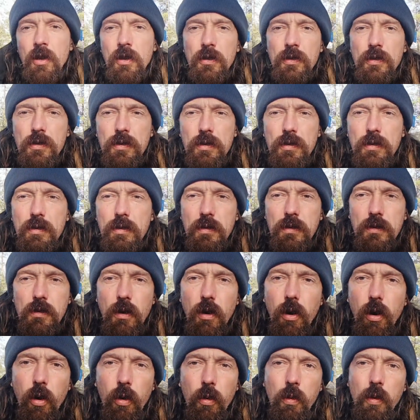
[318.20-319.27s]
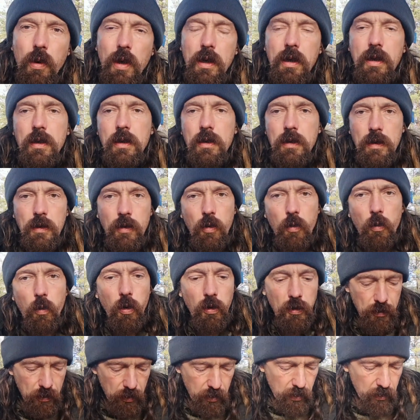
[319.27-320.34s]
So,
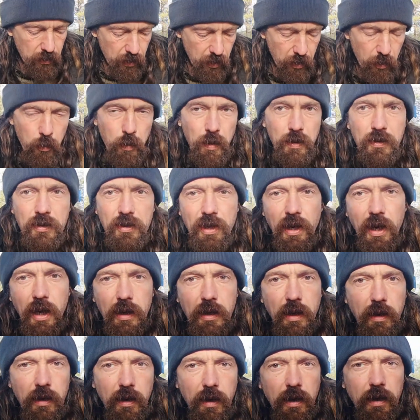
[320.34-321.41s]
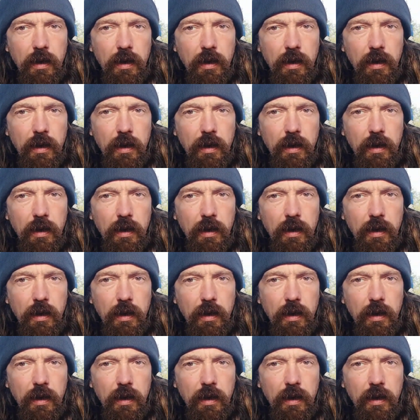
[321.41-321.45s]
what do you do with chaga?